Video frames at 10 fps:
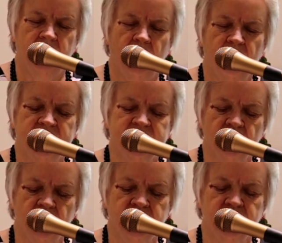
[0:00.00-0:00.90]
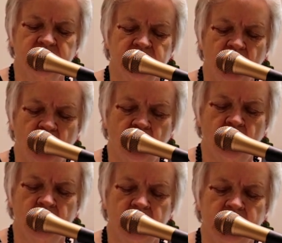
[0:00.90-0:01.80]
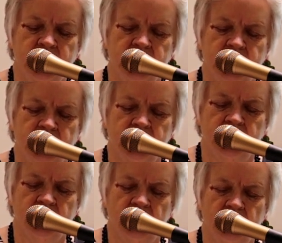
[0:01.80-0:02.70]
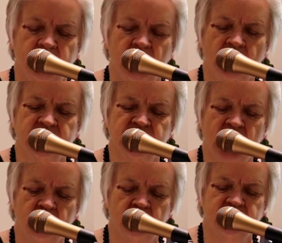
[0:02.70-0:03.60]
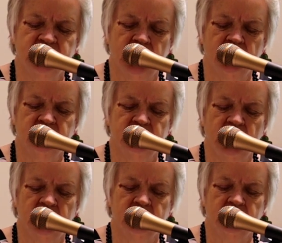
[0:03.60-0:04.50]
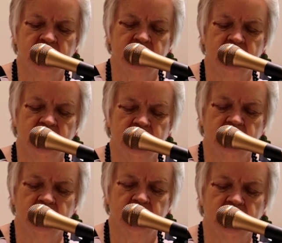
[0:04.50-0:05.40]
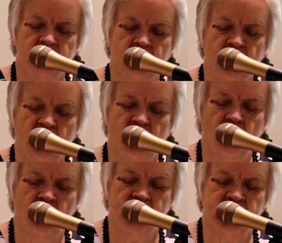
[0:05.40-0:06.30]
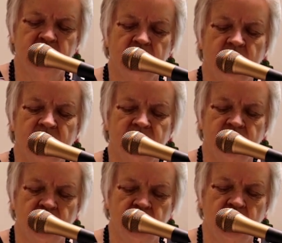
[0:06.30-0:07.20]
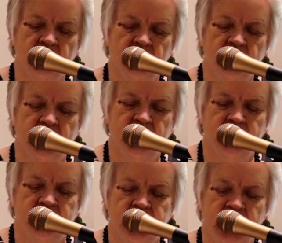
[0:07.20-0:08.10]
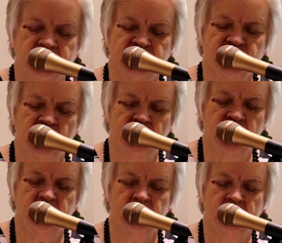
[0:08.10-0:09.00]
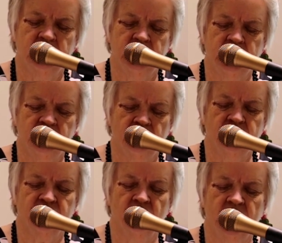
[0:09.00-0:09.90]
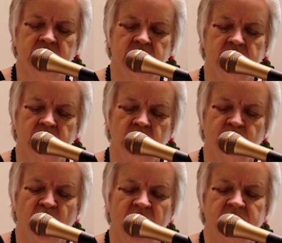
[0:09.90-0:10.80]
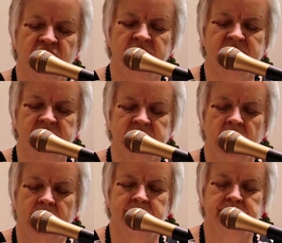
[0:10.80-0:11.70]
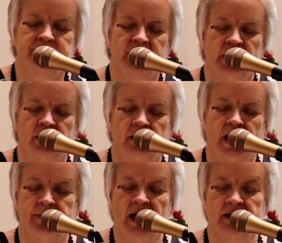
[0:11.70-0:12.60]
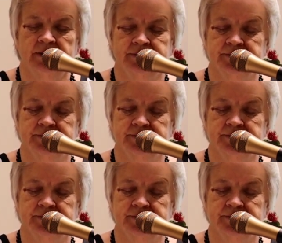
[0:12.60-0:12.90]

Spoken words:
Help us, Lord, to know beyond a shadow of a doubt that we are walking with you and sharing in your joy. We pray in Jesus' name. Amen.